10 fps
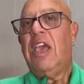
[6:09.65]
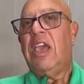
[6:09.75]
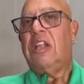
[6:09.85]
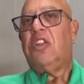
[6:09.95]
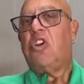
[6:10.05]

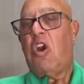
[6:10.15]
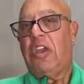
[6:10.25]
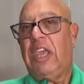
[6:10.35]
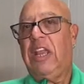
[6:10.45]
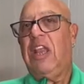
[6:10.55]
and
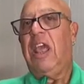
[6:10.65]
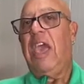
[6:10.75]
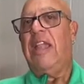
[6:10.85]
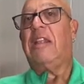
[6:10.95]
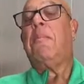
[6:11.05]
Target
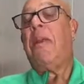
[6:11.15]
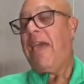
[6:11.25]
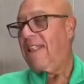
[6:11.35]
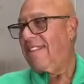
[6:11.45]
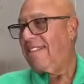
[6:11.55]
at the
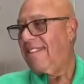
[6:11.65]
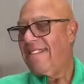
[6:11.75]
plant.